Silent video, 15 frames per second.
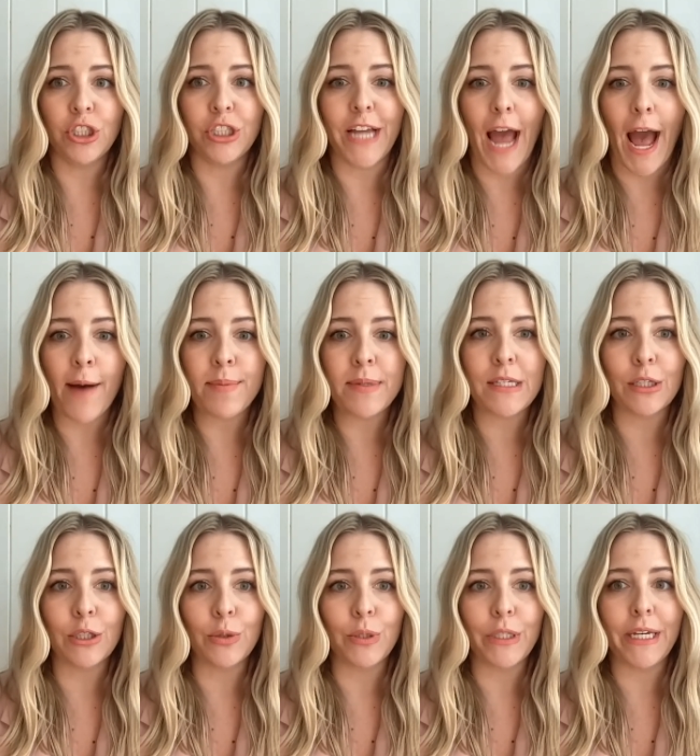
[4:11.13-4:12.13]
She
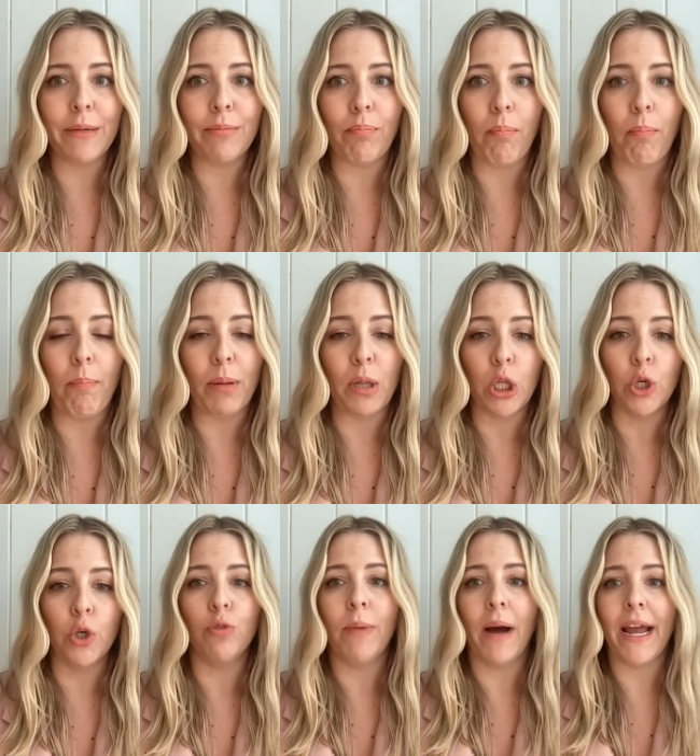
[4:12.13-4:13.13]
absolutely
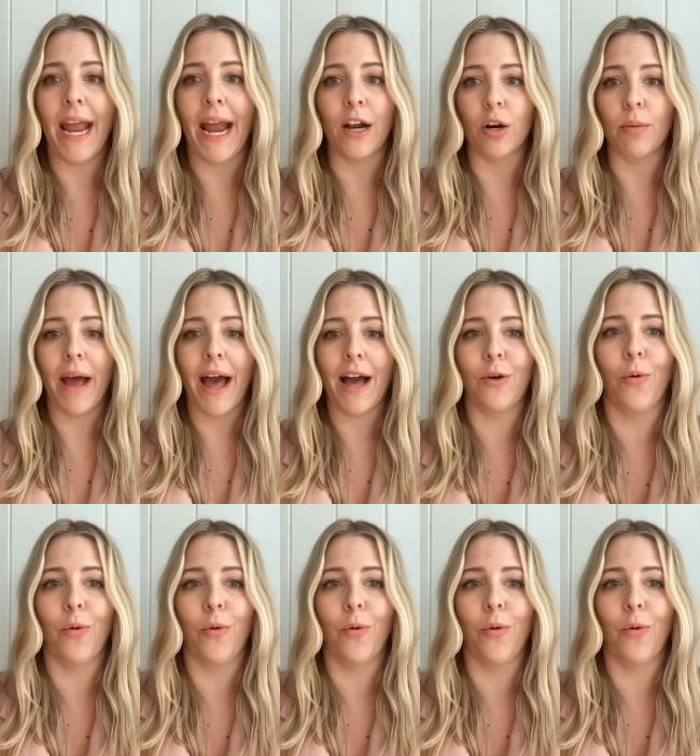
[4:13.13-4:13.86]
blew my hair back